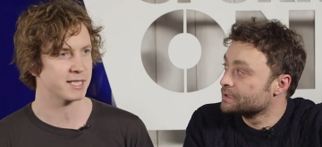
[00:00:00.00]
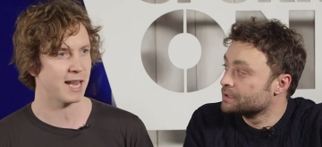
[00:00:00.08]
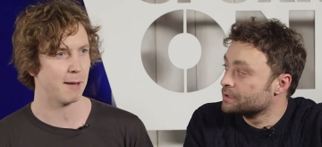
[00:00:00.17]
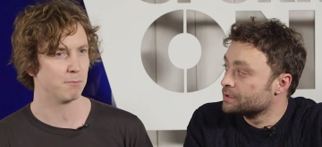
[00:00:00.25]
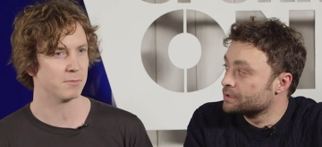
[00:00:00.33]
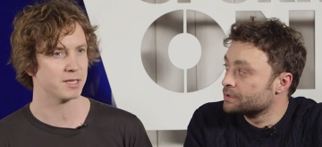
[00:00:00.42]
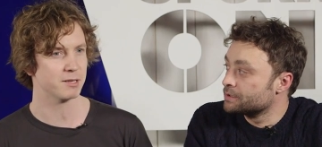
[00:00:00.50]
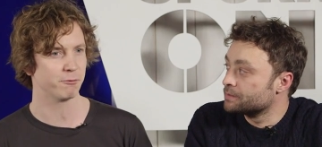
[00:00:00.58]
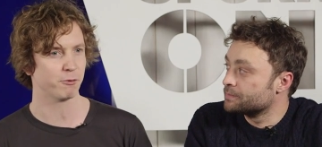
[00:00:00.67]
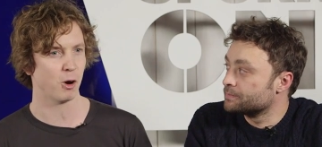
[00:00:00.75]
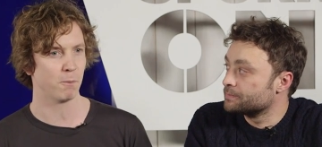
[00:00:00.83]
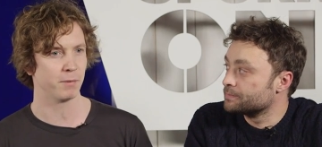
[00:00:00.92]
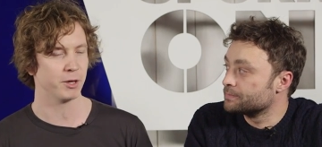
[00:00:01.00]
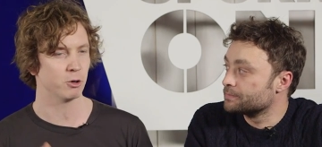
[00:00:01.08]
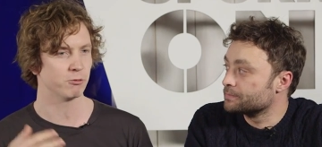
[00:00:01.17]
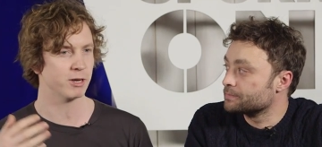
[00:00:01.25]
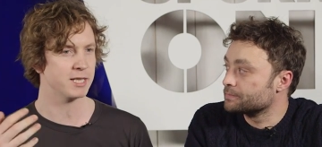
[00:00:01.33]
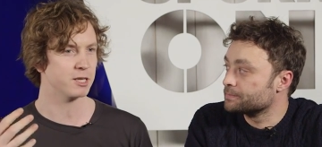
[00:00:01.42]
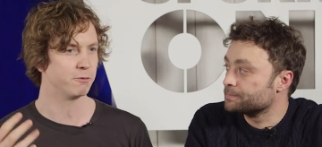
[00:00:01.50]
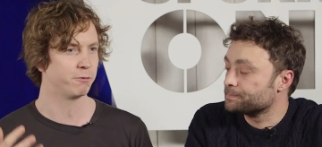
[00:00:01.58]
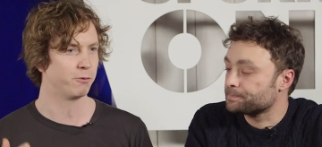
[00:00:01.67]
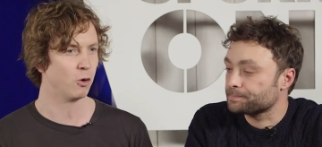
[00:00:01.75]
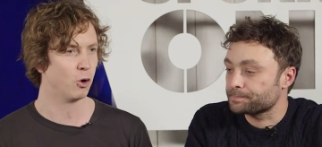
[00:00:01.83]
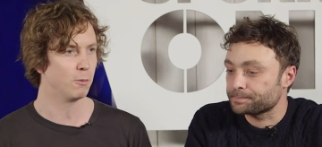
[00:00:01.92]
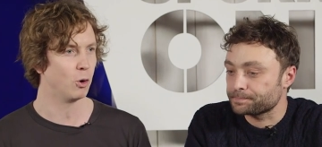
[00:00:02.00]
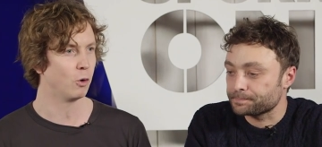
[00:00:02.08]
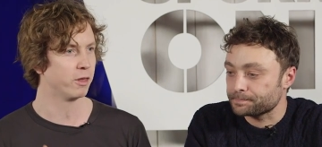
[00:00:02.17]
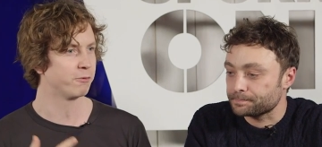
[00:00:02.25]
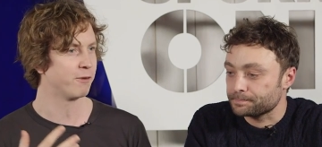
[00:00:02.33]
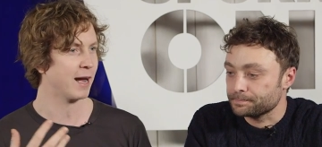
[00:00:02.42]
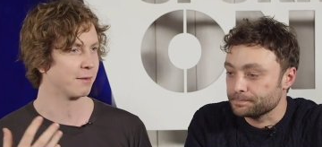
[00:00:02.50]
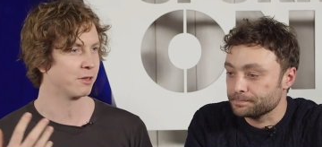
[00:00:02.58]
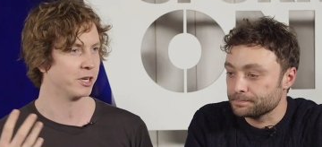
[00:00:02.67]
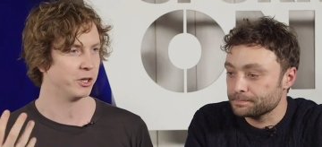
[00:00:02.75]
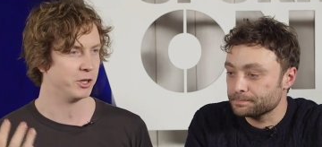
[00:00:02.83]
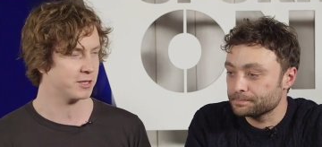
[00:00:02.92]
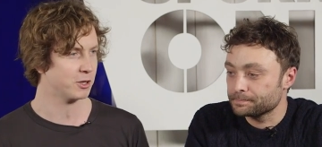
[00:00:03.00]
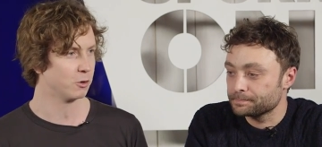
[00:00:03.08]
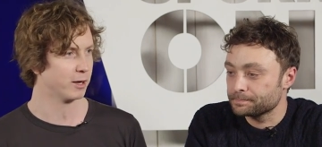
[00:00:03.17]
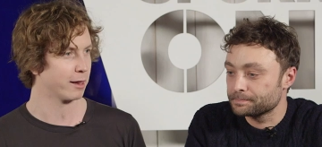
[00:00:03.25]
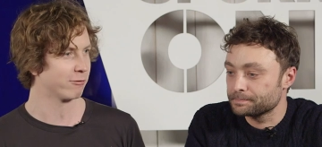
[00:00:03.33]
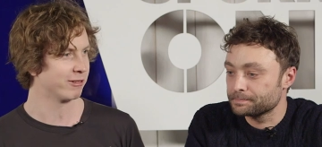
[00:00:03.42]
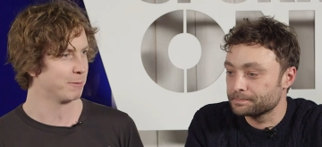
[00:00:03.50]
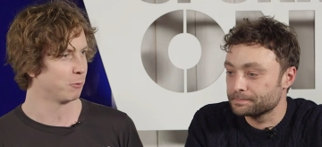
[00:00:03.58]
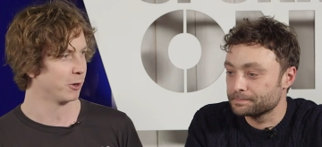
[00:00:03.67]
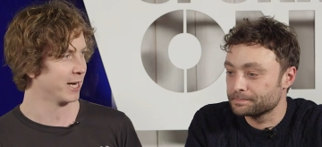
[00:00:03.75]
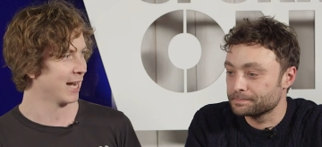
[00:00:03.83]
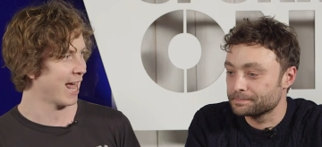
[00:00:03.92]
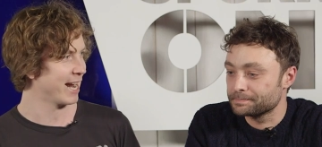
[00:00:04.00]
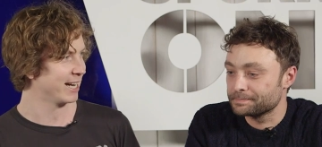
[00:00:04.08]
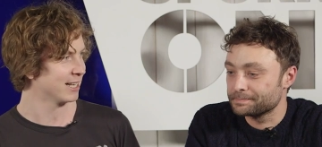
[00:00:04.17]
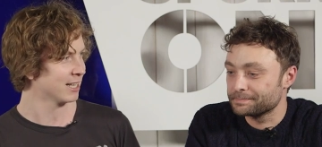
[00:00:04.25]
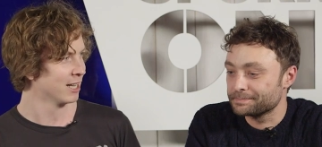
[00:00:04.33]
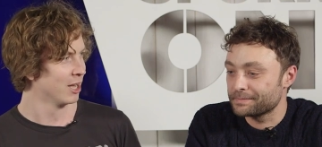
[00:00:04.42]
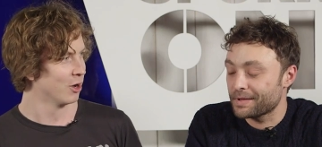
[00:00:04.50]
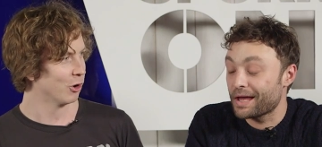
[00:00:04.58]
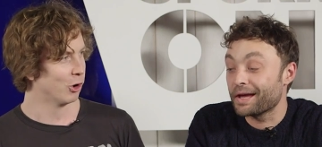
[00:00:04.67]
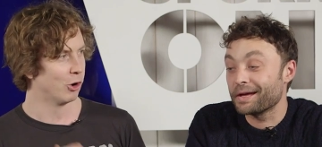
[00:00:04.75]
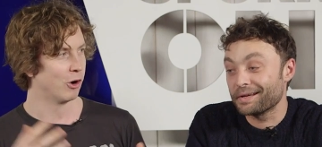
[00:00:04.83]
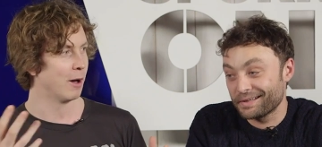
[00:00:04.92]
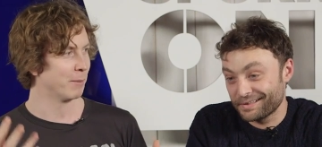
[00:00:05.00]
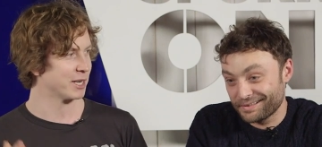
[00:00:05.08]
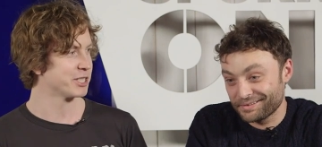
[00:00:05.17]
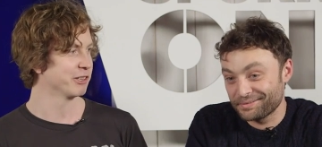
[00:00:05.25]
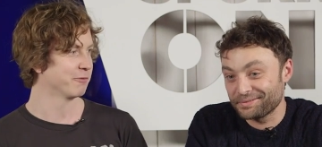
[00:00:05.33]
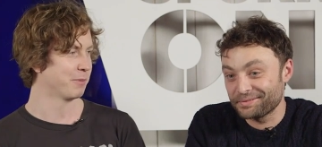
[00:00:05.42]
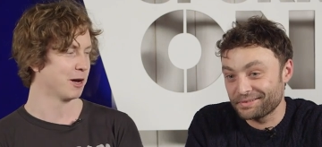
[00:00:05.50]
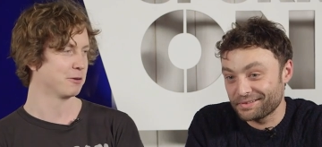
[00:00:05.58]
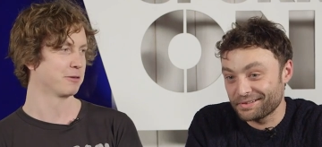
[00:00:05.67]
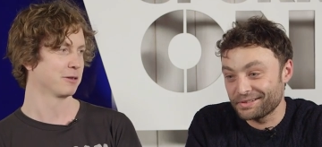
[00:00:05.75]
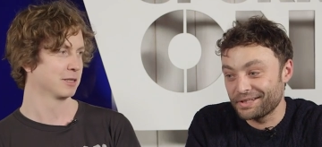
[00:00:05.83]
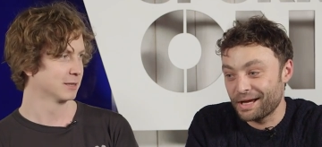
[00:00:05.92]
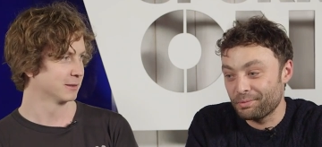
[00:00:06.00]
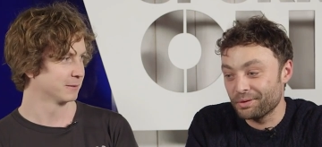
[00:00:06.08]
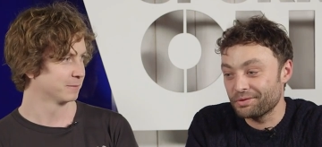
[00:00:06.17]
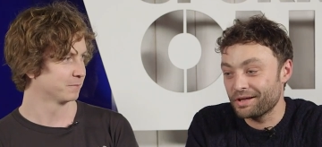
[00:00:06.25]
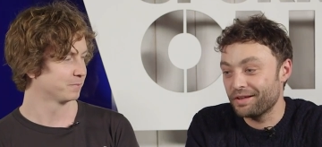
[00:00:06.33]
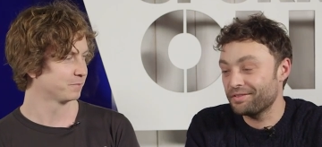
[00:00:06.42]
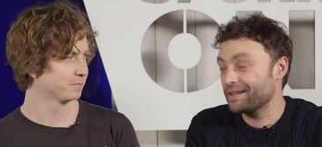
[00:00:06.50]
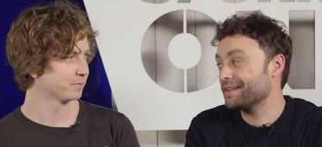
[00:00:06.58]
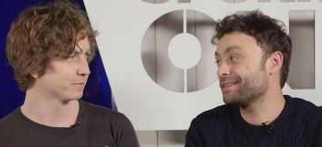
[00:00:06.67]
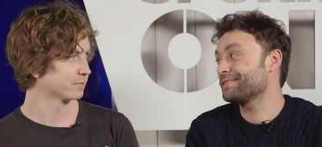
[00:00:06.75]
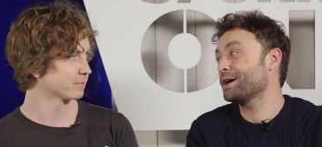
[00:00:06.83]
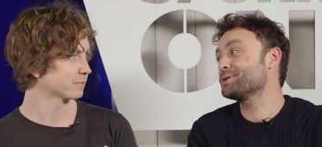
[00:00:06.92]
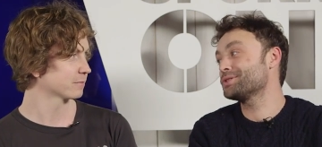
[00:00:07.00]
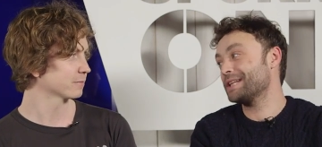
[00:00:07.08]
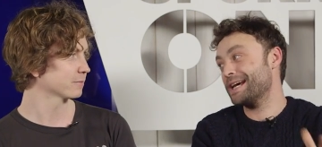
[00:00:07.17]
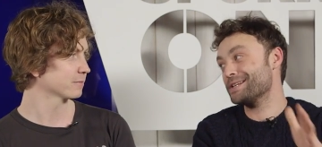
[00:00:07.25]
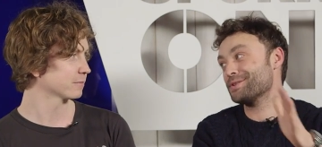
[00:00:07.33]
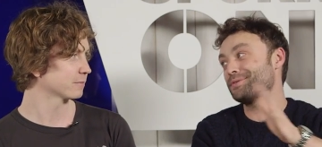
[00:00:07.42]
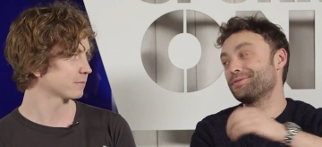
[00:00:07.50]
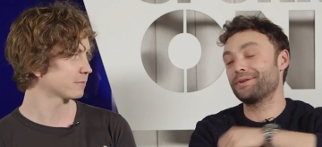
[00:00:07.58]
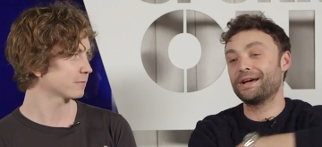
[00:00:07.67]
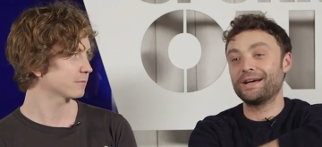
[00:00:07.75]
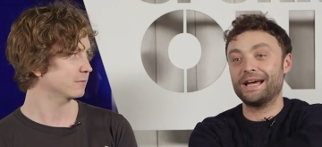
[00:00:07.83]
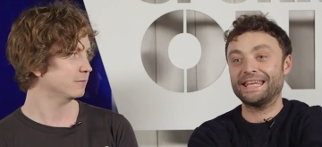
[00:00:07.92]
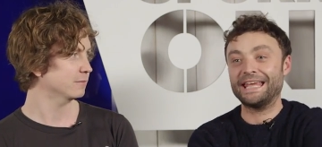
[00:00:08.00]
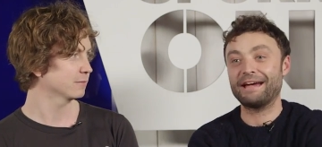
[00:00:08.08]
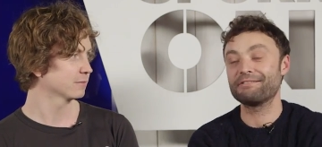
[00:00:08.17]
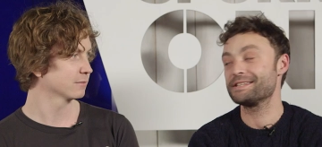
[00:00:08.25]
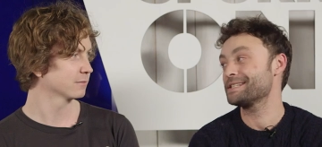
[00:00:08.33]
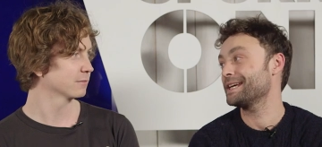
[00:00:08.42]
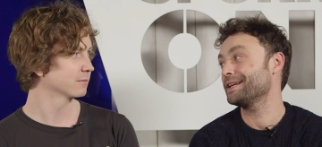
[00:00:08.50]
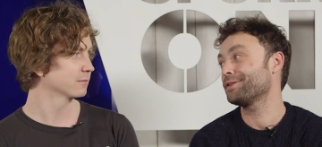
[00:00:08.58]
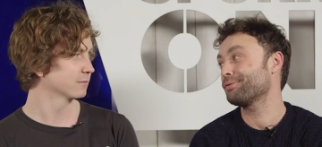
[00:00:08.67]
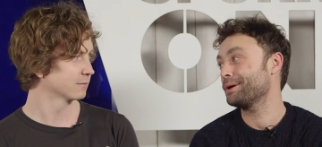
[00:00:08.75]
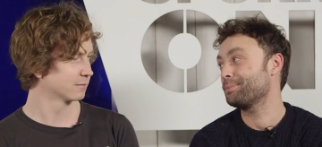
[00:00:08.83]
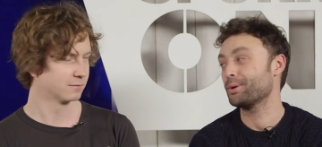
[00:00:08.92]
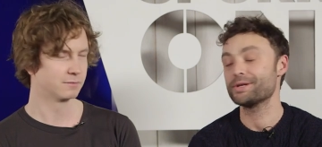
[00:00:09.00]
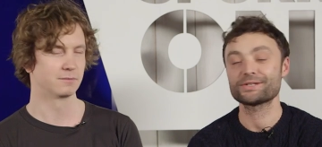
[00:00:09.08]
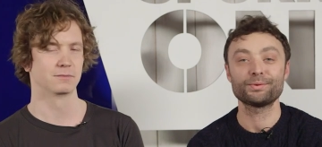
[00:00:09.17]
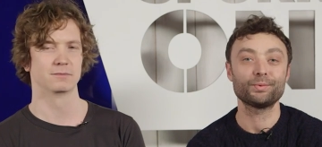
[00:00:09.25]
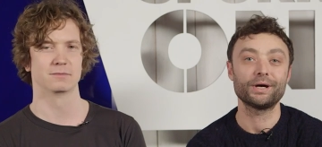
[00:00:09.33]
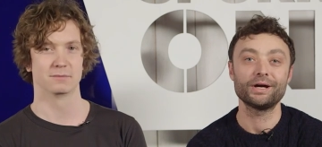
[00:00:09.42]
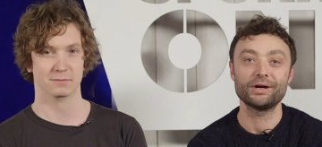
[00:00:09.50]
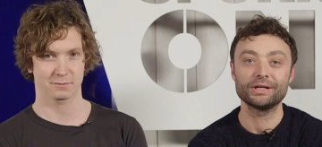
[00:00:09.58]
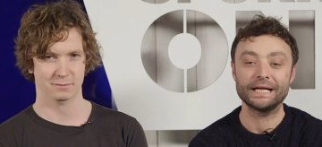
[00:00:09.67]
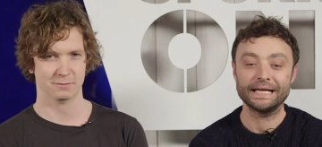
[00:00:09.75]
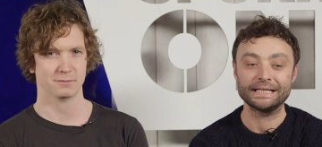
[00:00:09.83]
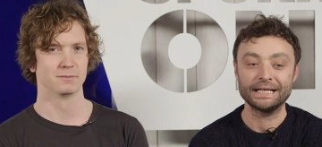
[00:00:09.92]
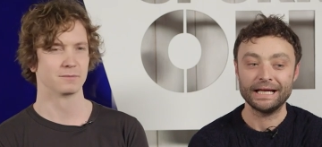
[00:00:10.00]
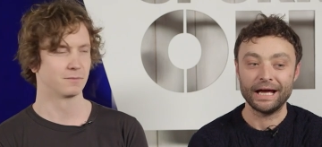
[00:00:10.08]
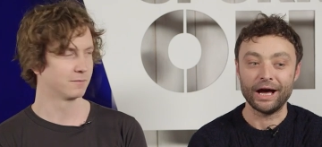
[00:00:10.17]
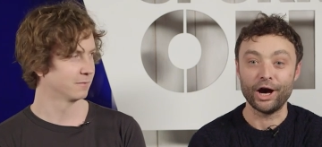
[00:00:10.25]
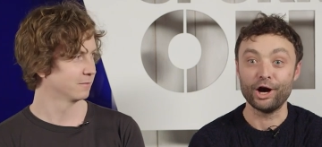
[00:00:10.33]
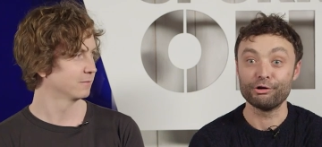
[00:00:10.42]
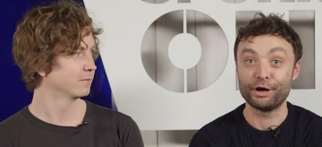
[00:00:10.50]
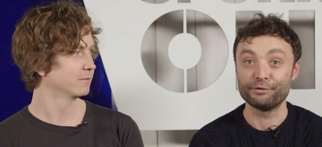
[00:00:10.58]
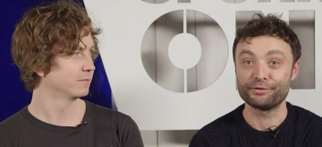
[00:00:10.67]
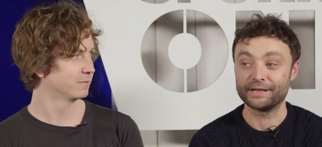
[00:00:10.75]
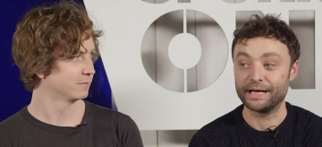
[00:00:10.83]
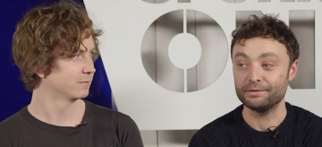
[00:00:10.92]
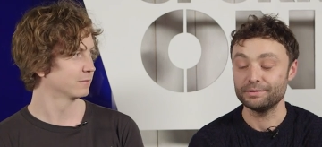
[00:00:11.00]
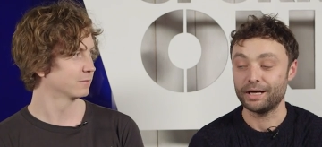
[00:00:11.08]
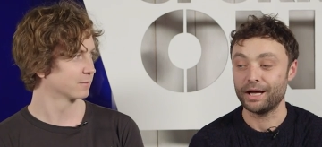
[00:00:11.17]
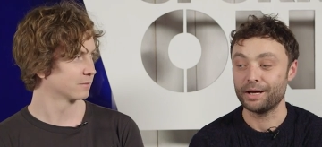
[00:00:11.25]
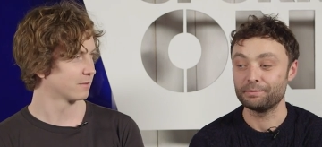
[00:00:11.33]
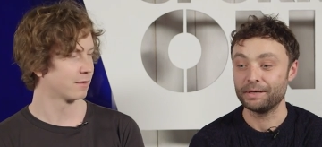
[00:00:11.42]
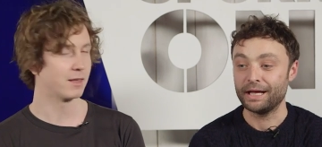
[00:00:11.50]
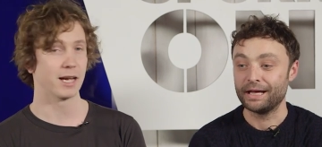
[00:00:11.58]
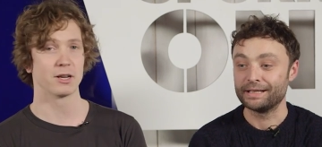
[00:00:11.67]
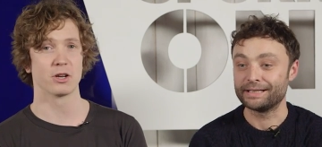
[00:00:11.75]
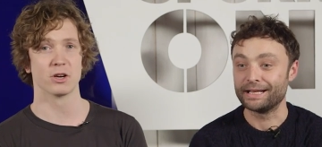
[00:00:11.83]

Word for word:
Speaker 1: stems from your recent form or the fact that you used to call it three point lane or a mixture of both?
Speaker 2: Yeah, well, I think those days of uh, a guaranteed three points at White Hart Lane are over now. Um, Thank